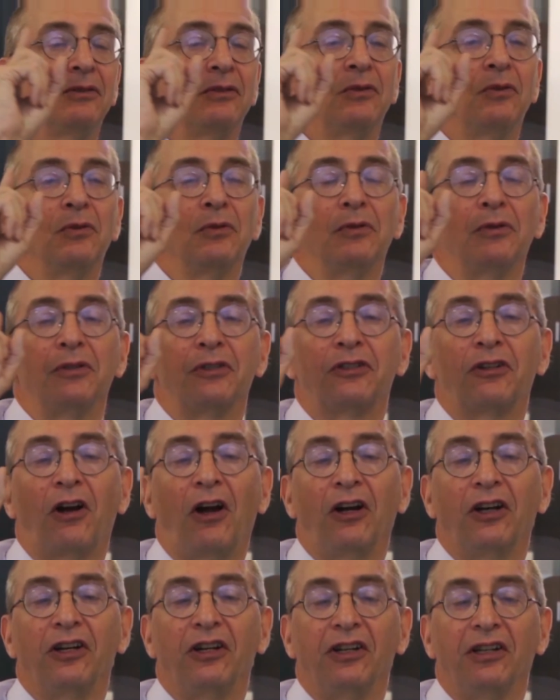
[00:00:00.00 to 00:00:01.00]
or
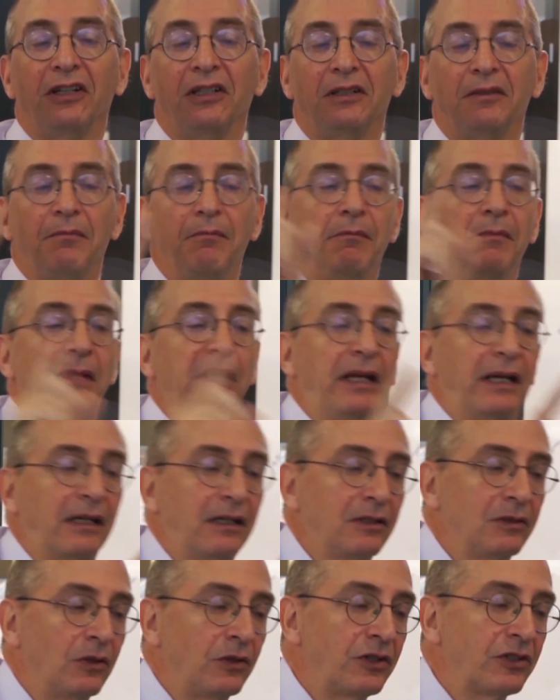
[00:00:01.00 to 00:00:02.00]
targeting MYC,
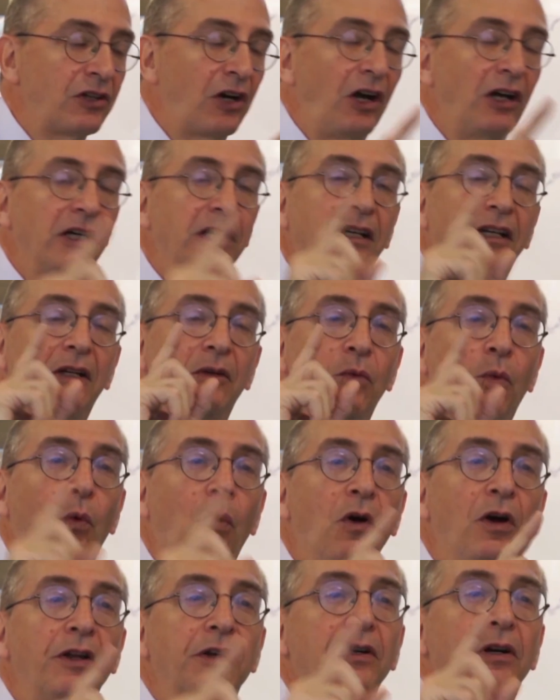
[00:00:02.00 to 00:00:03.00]
or targeting
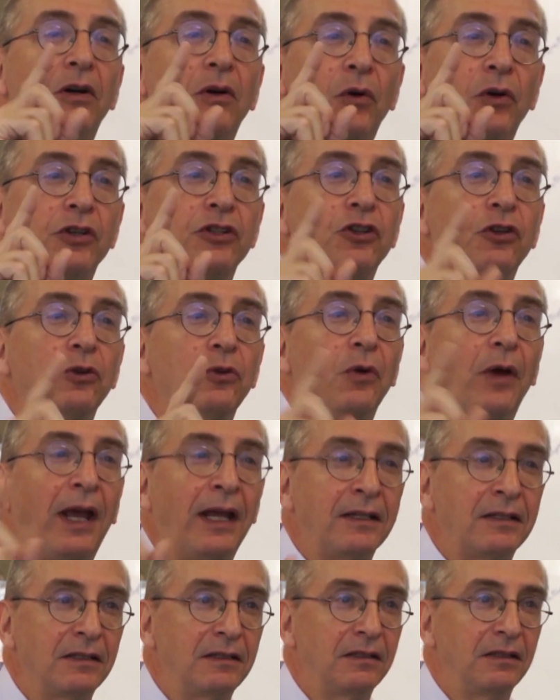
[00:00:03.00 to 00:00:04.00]
1 or 2
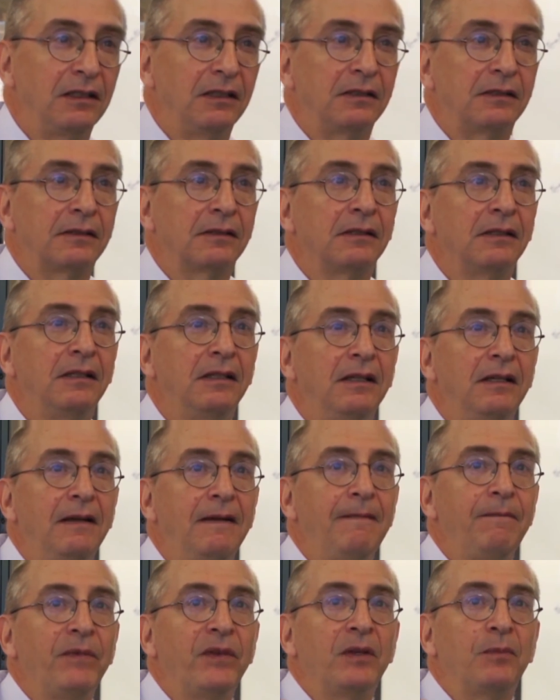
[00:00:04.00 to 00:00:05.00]
entities.
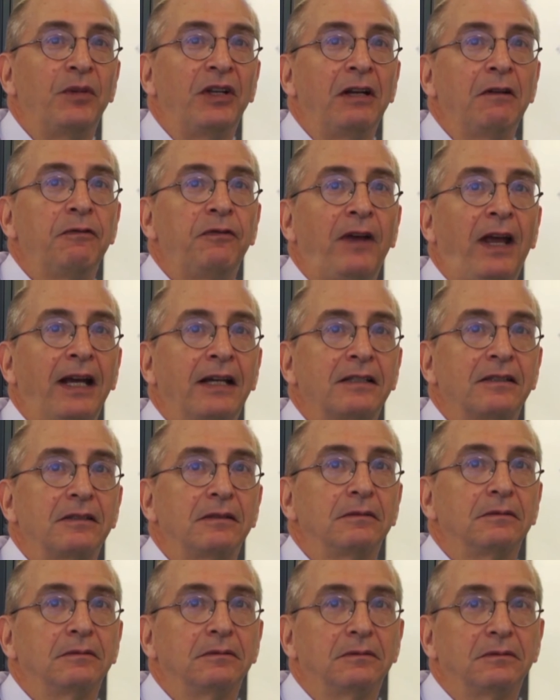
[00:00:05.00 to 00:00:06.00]
But in
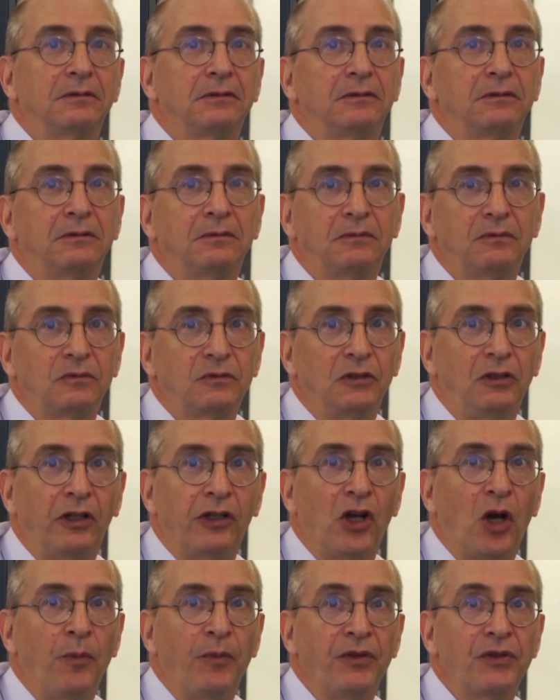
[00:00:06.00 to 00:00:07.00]
fact,
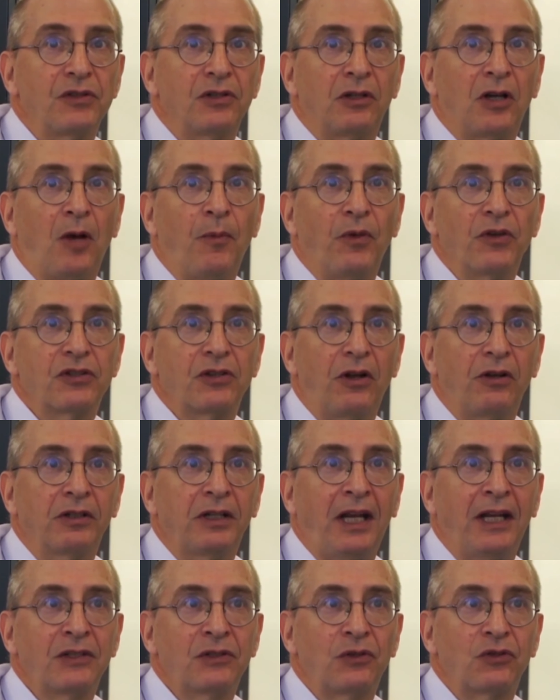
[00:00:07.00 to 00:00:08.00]
gliomas and almost all
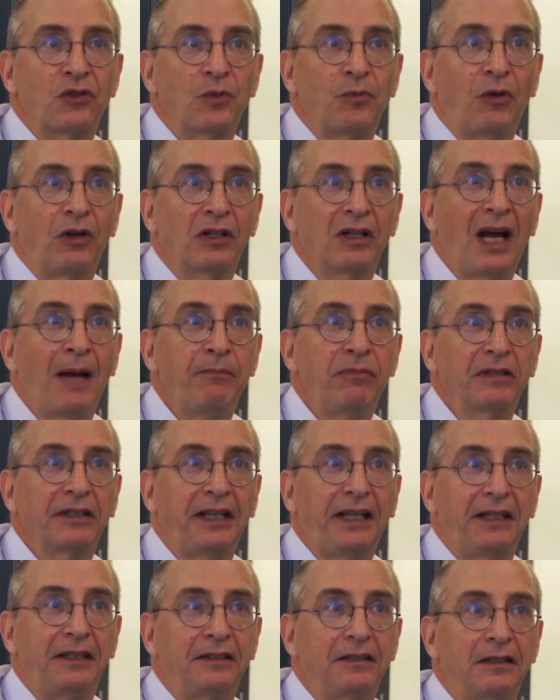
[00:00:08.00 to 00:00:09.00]
cancers are more
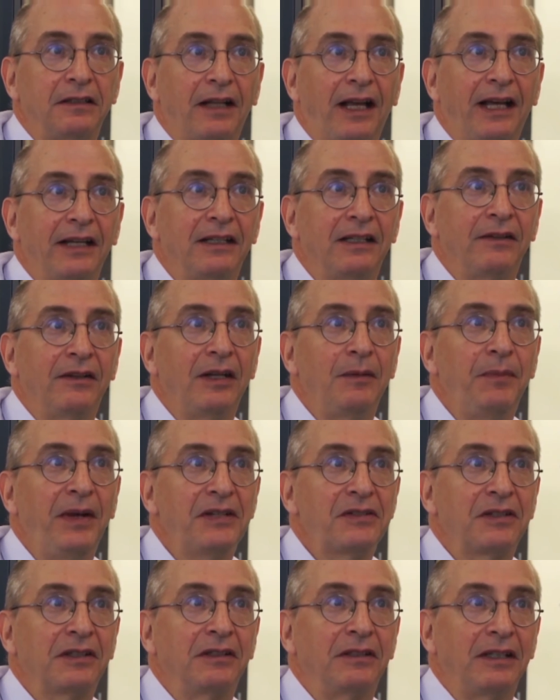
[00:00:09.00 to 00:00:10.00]
complicated than that, and they
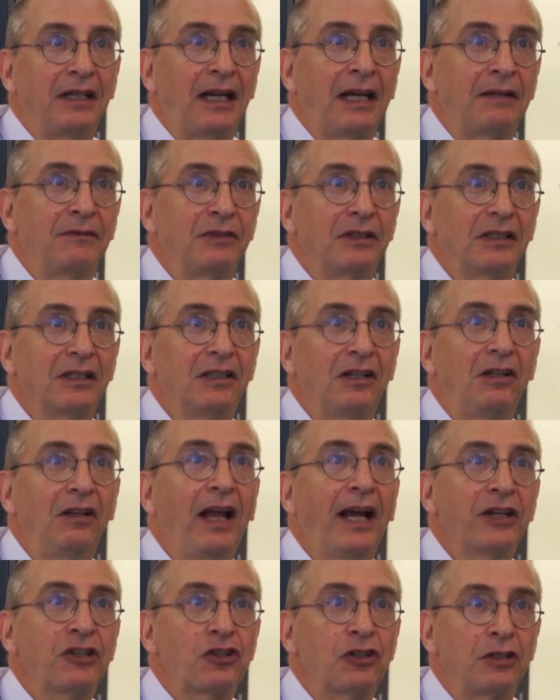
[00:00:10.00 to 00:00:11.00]
basically have a
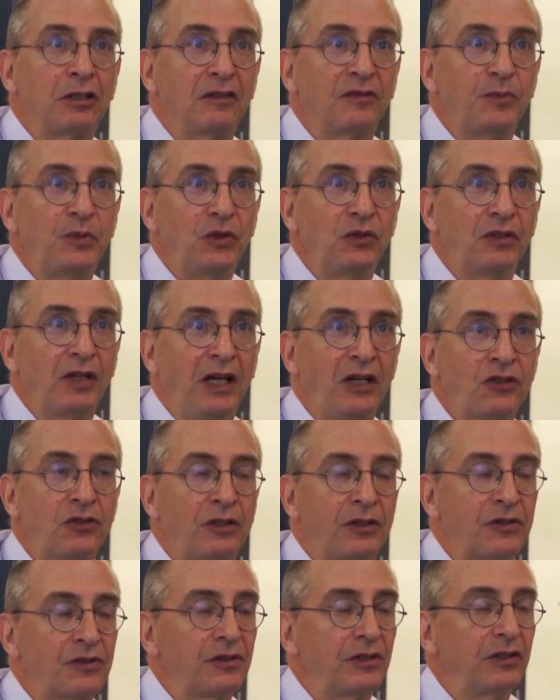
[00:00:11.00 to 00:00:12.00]
collection of
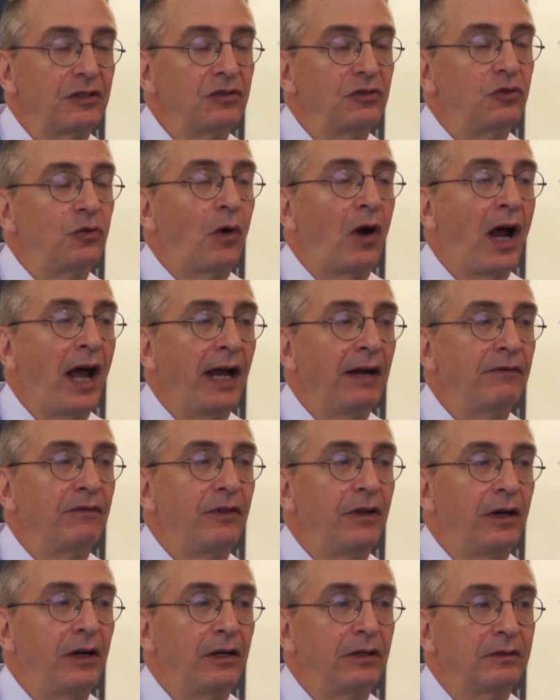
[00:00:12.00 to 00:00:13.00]
mutations that drive
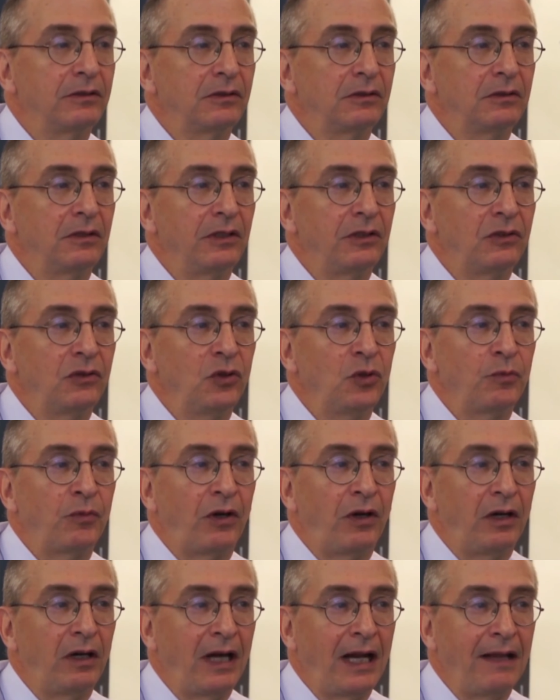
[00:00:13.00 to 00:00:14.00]
the
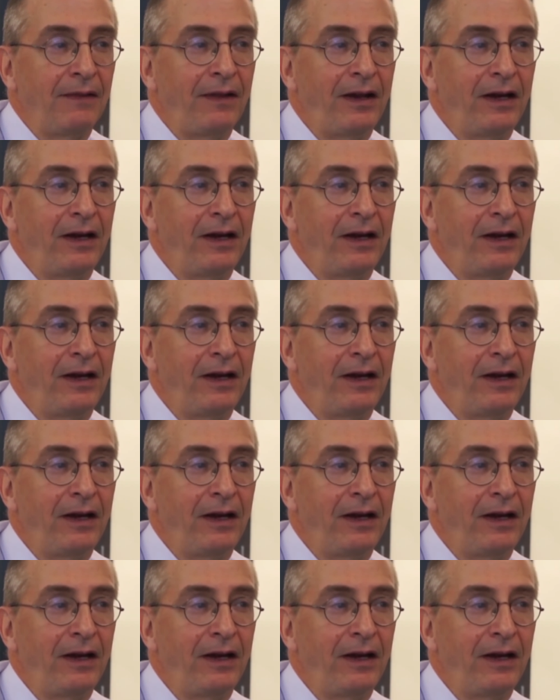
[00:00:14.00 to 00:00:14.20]
tumor,